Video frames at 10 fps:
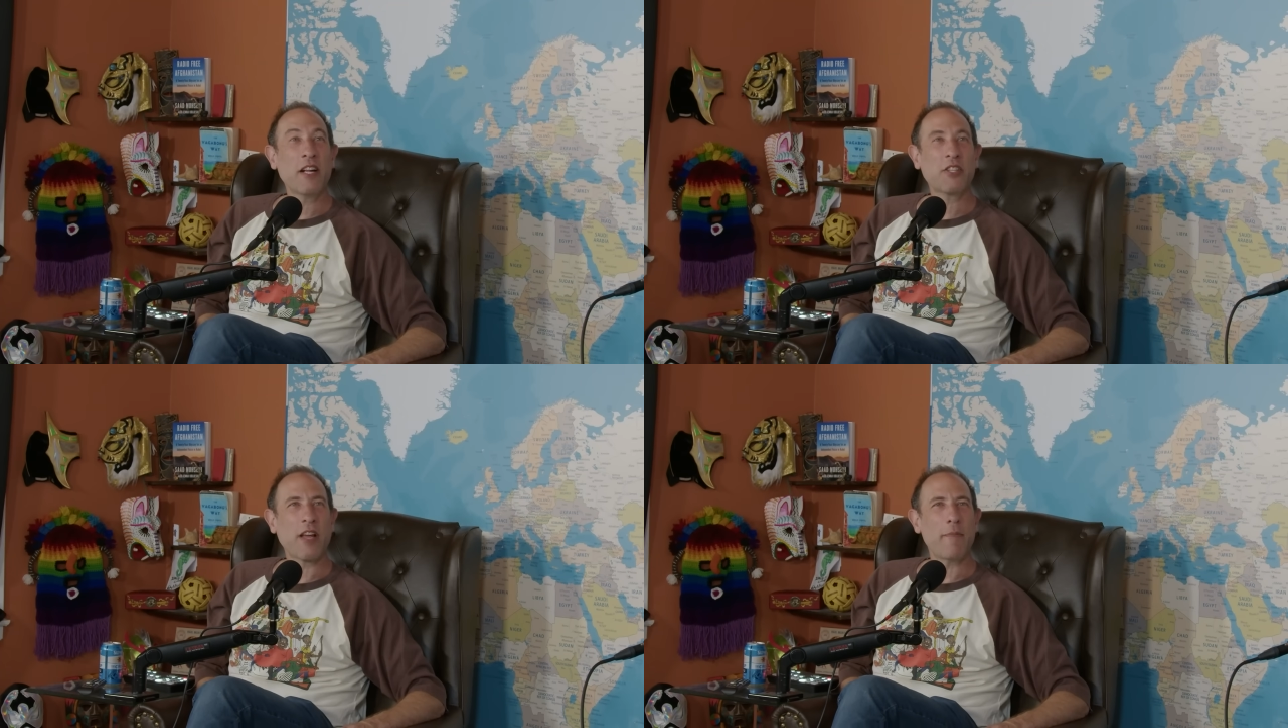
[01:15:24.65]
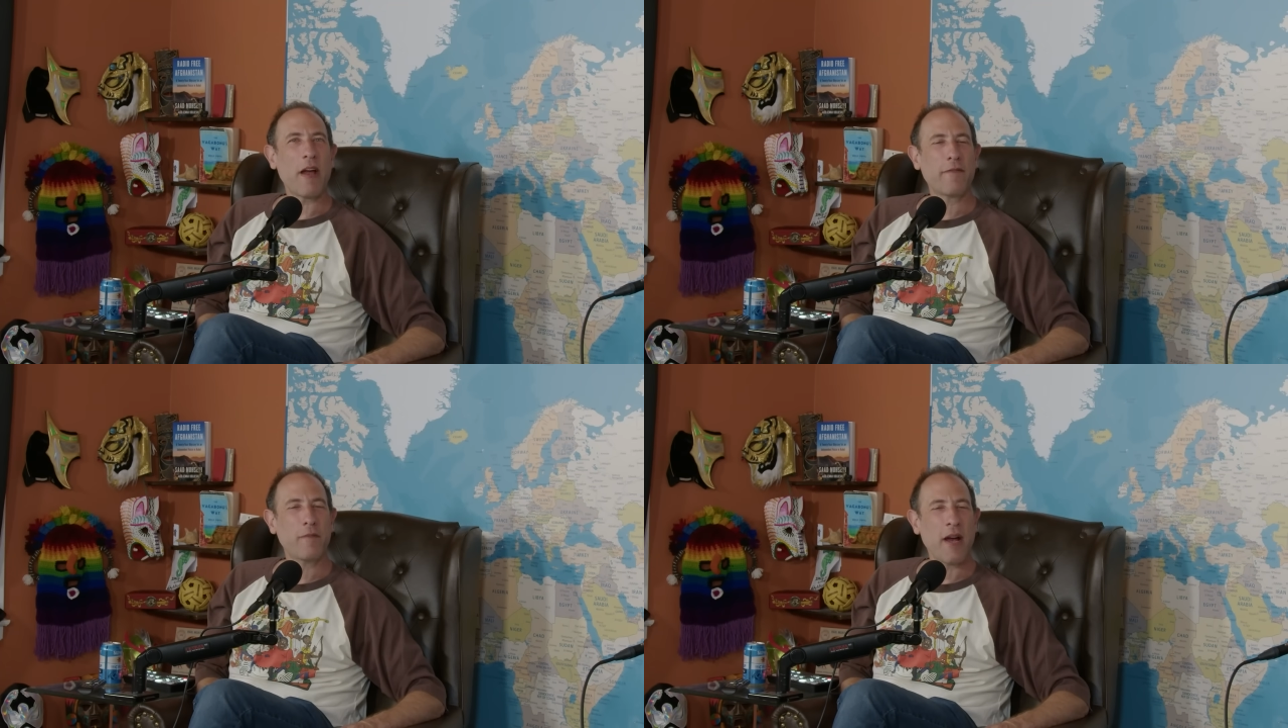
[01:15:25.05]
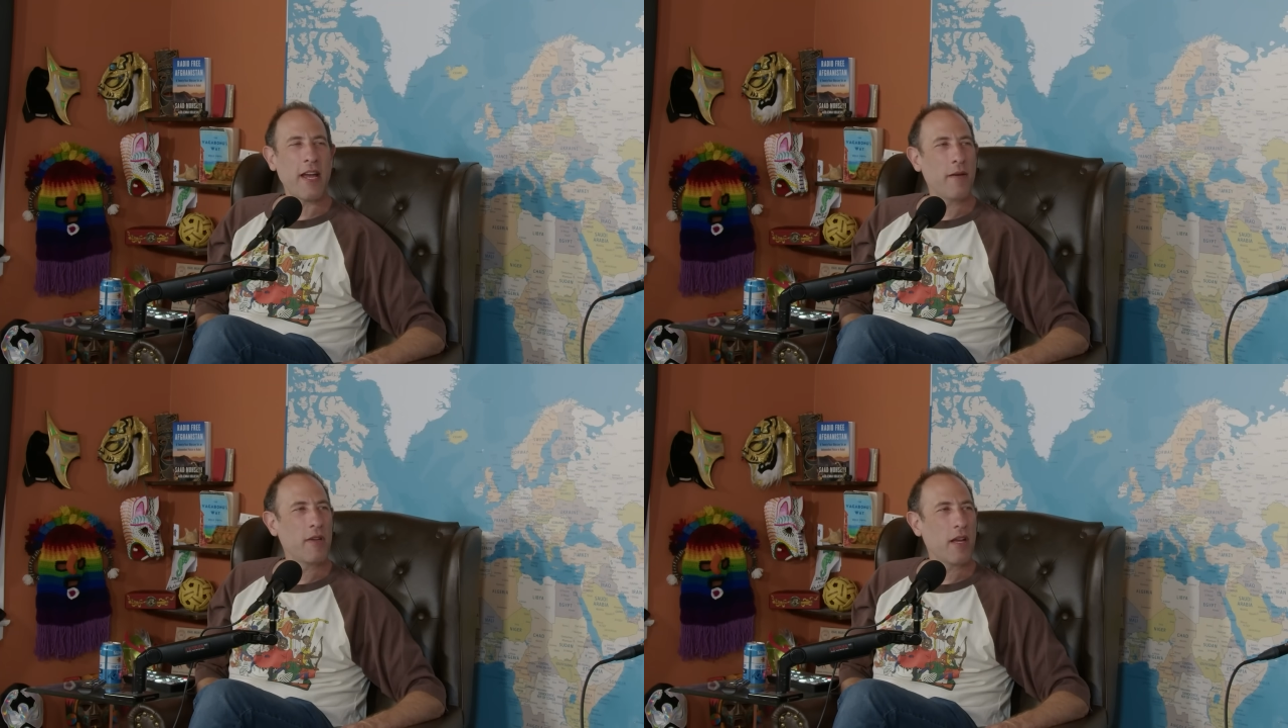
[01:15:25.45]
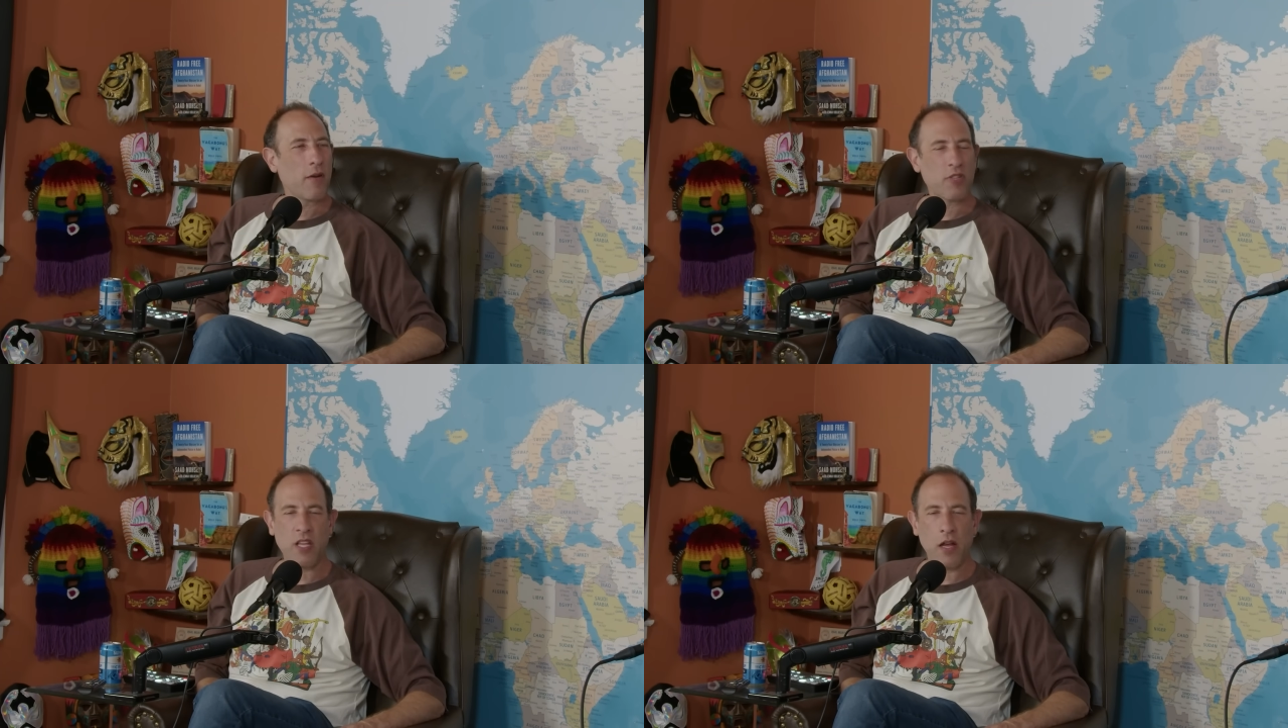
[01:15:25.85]
I just got back from Miami, and
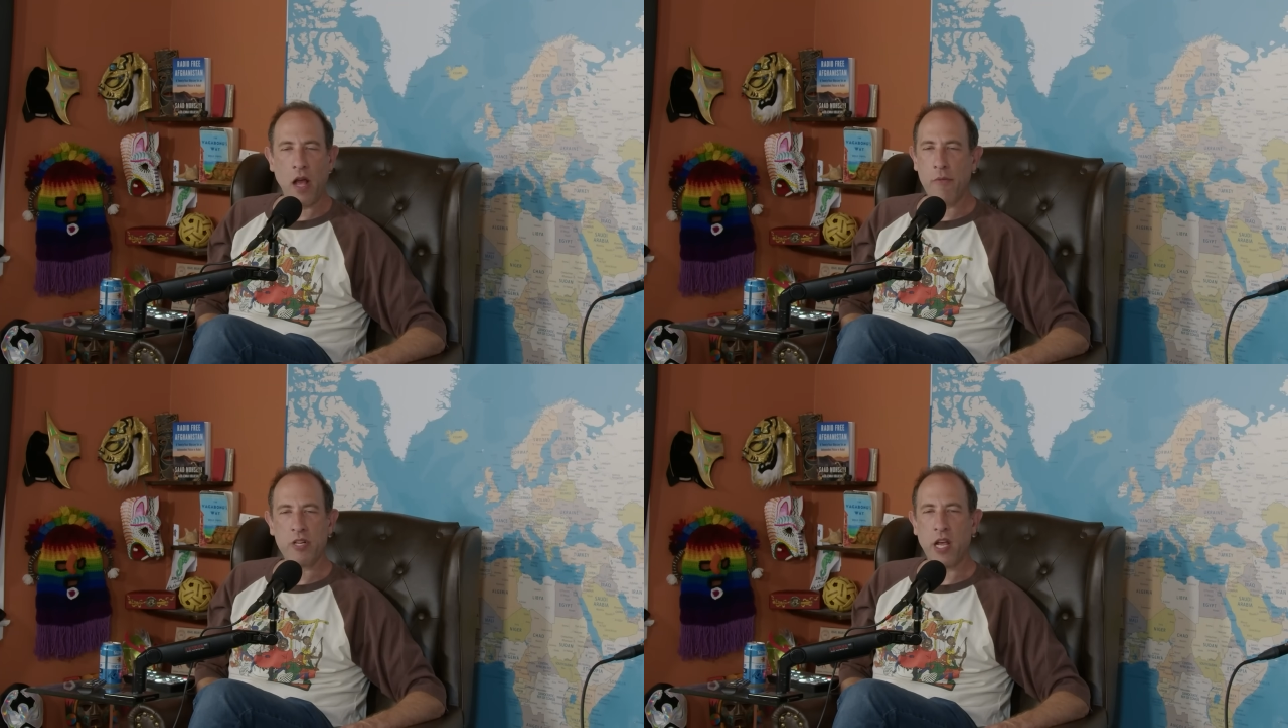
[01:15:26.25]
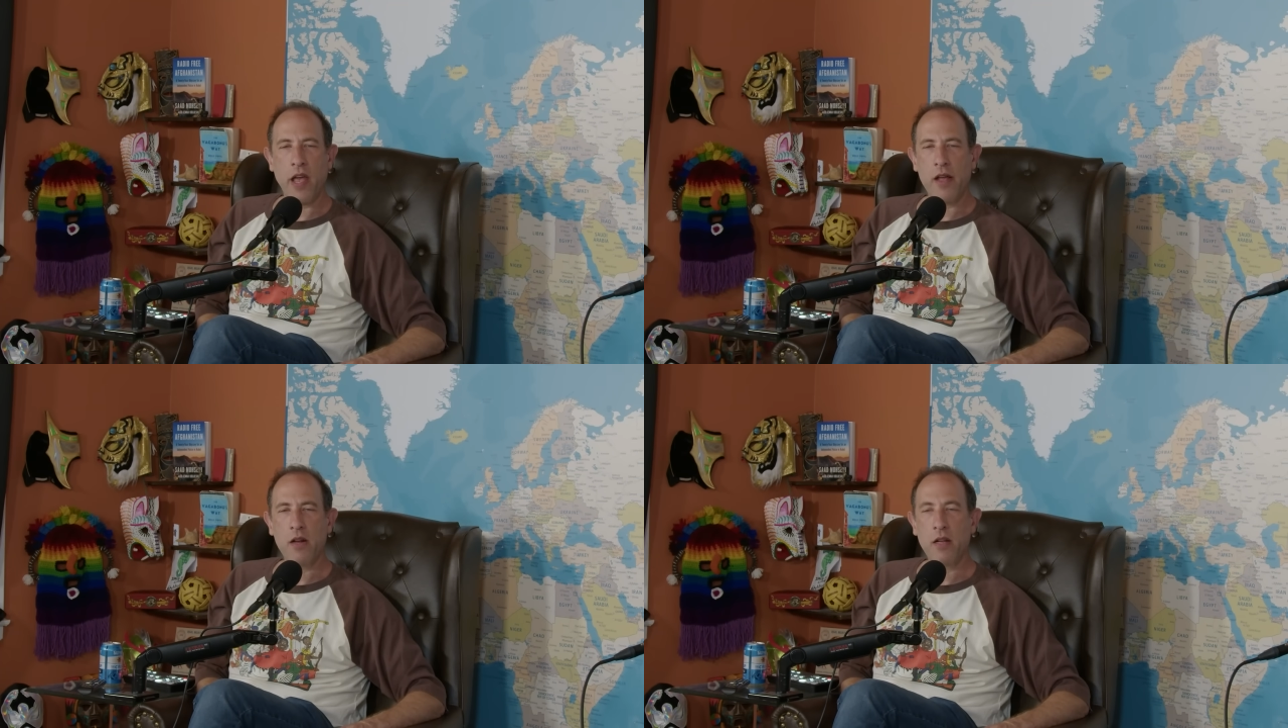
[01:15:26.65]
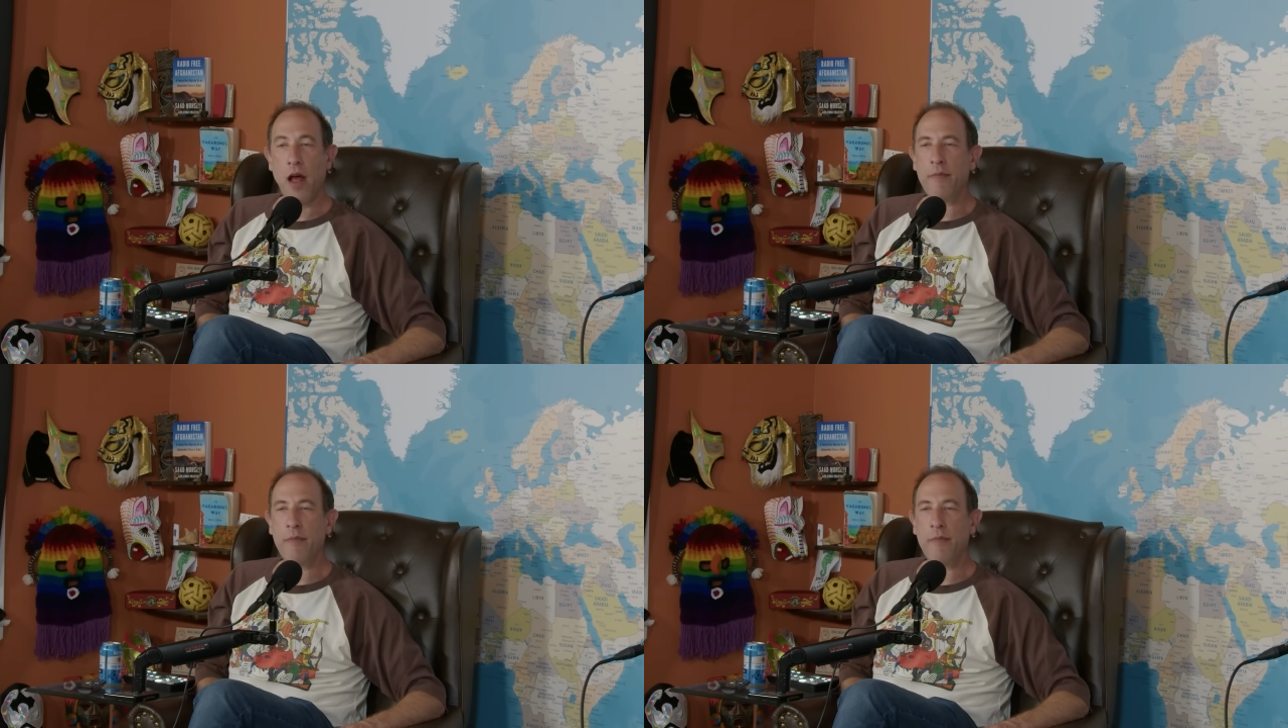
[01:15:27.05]
I was saying how much I hated it.